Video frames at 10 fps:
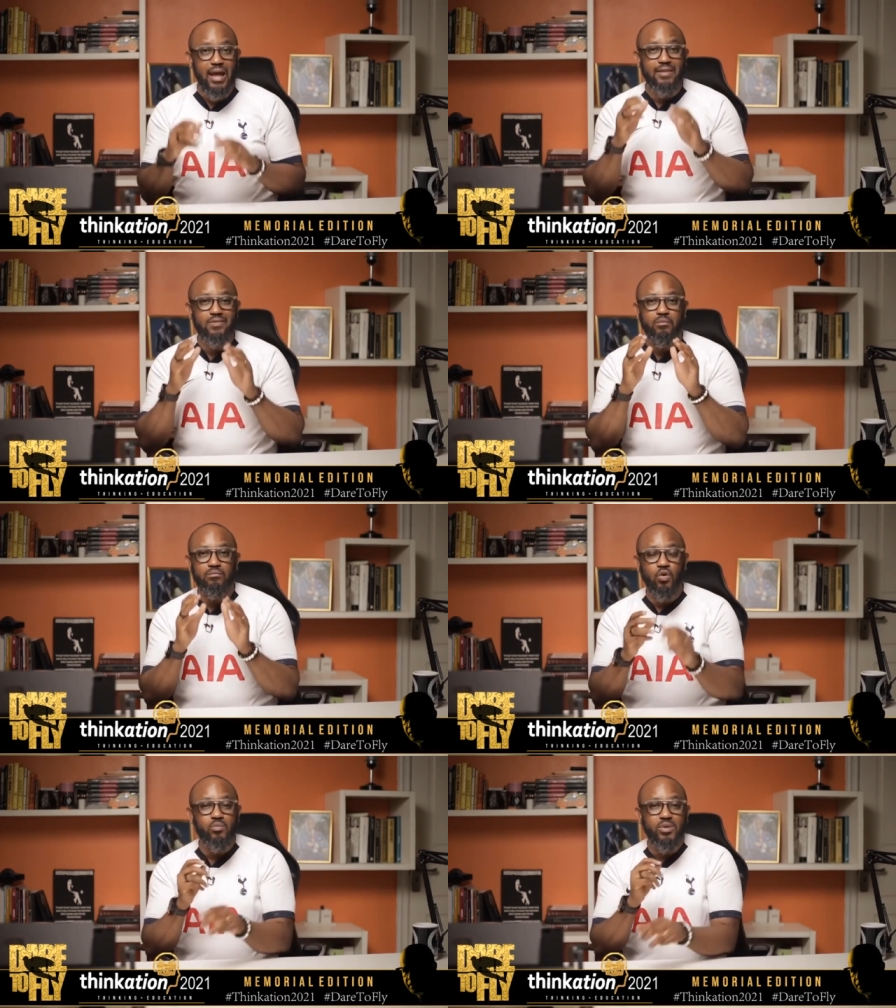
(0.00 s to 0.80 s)
And the
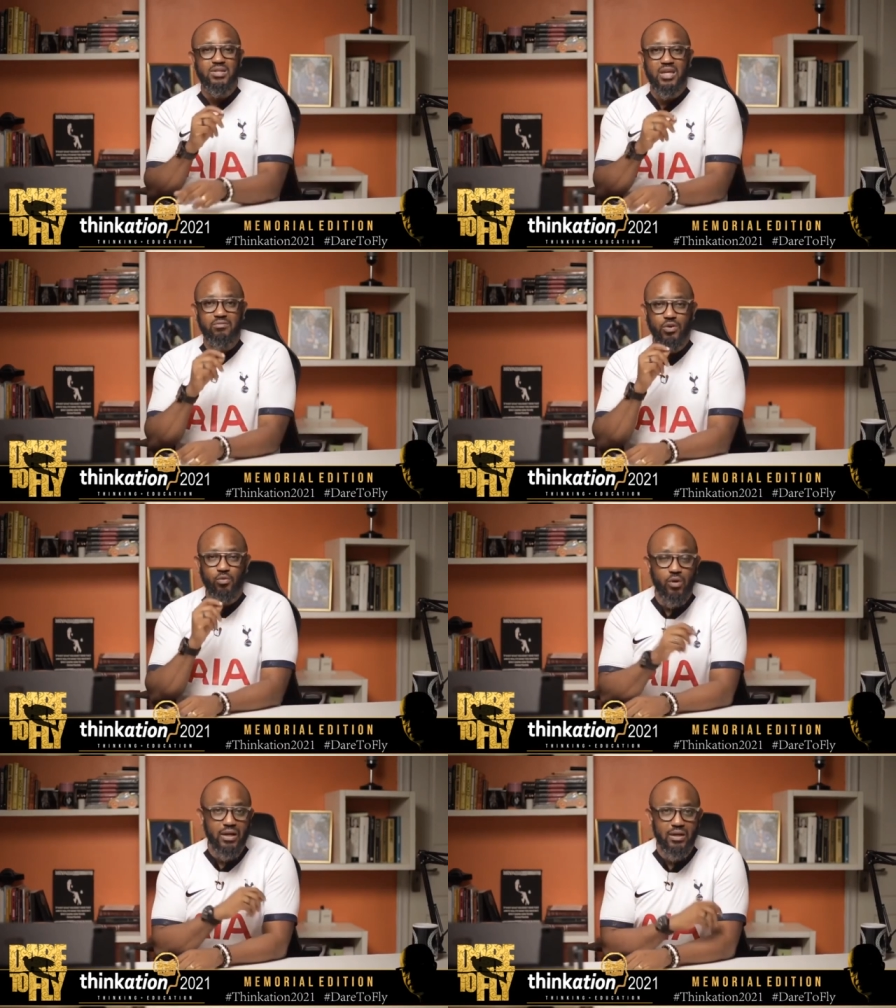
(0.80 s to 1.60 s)
moment David
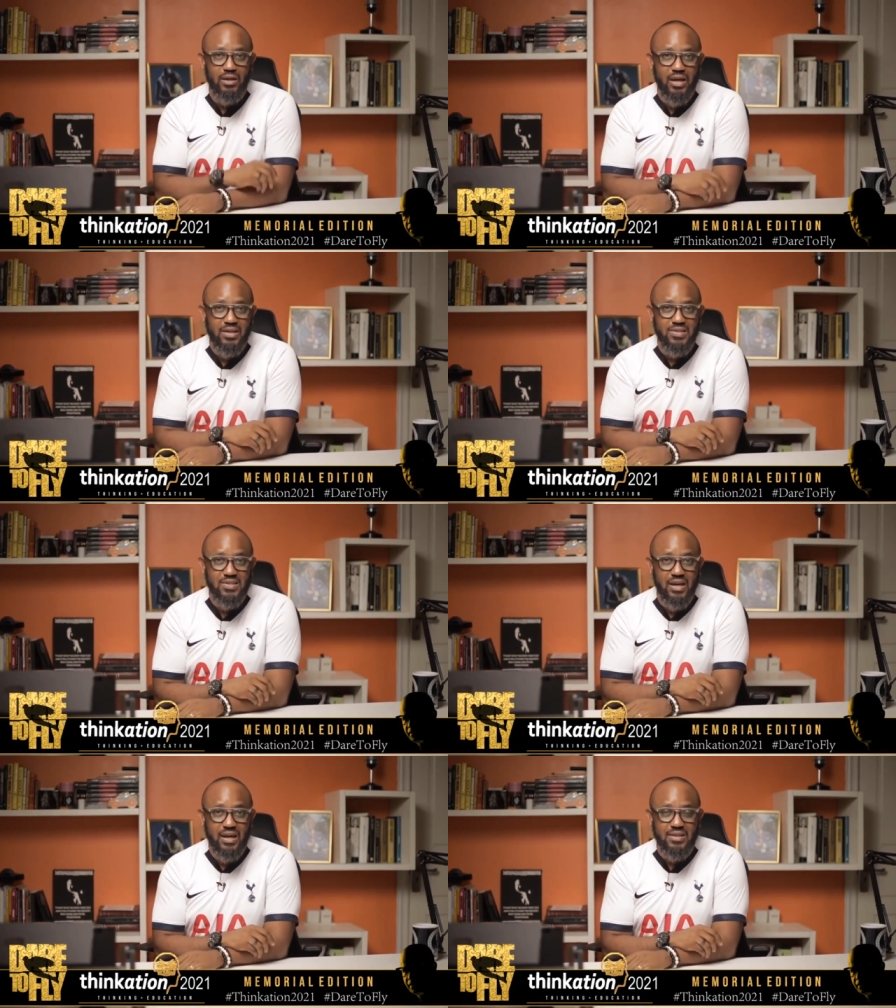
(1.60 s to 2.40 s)

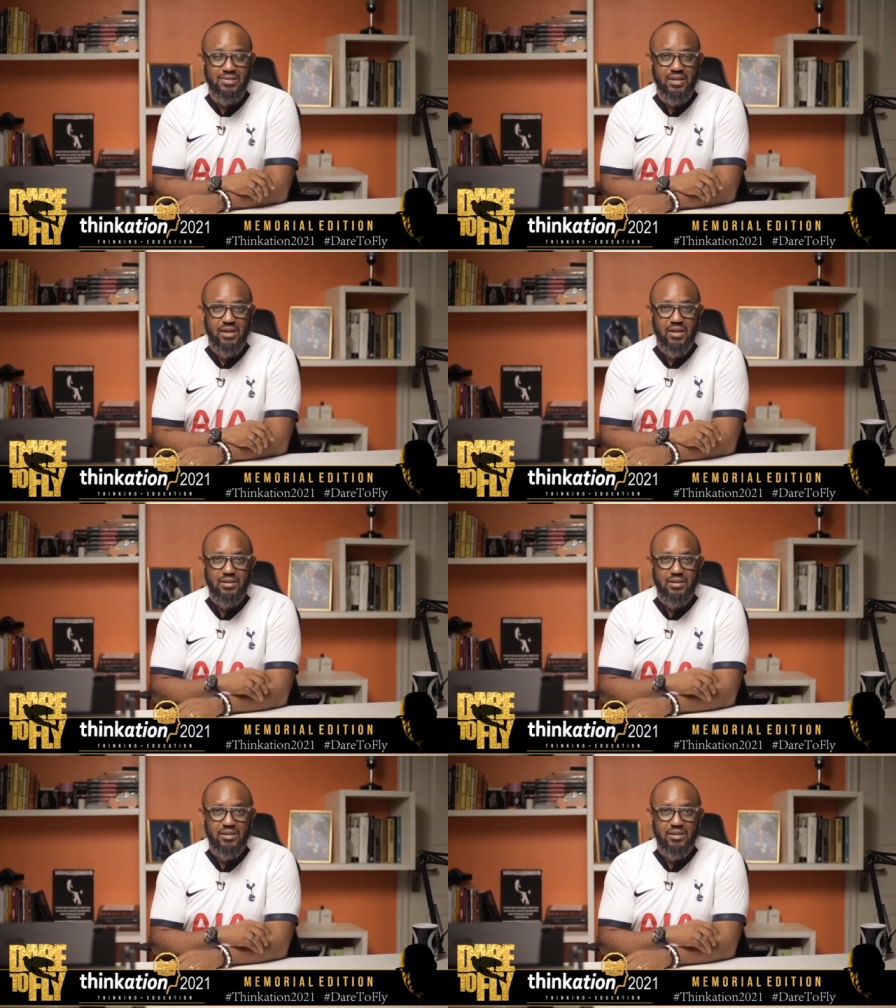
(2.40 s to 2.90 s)
recognizes, guys,